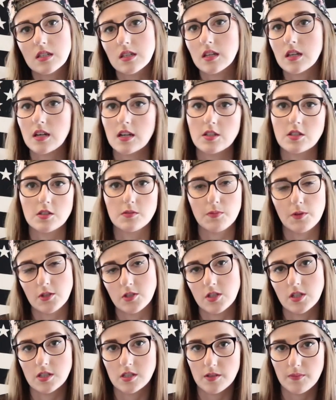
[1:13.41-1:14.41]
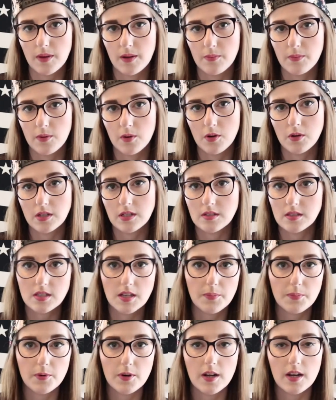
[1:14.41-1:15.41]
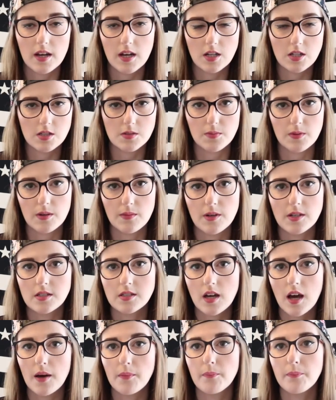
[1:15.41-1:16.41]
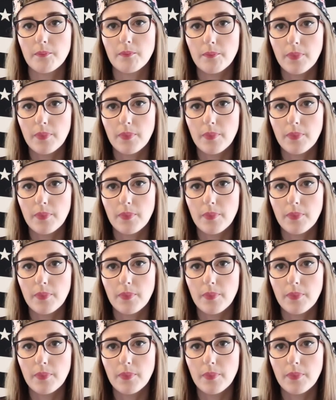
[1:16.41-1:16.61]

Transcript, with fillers: and then I just purchase the pepperoni separate and I just put them on top.